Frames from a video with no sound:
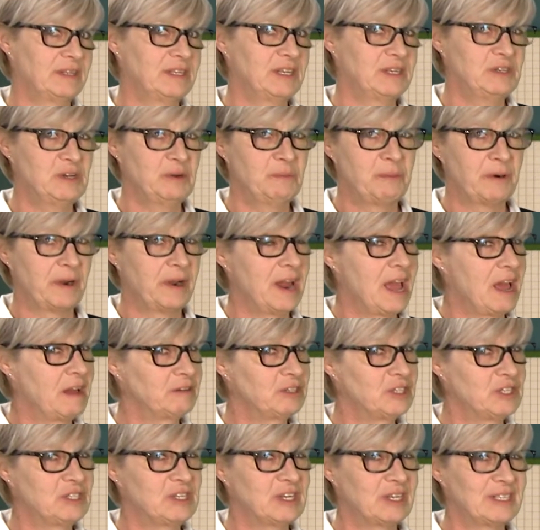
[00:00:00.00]
Did you
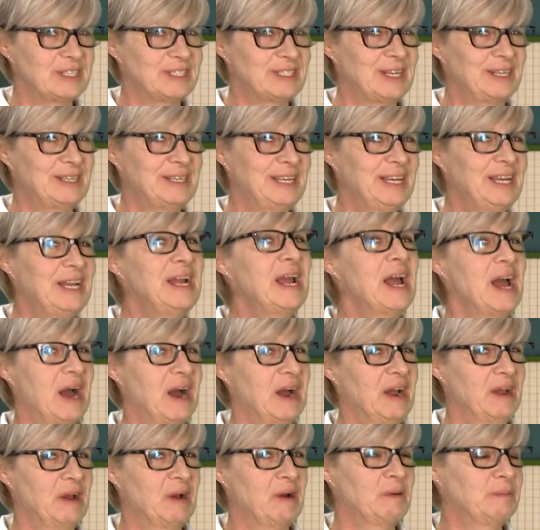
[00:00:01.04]
pronounce just a D?
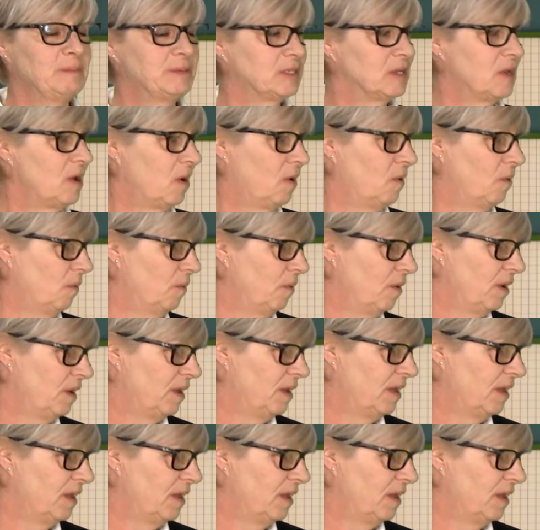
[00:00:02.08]
I hope so.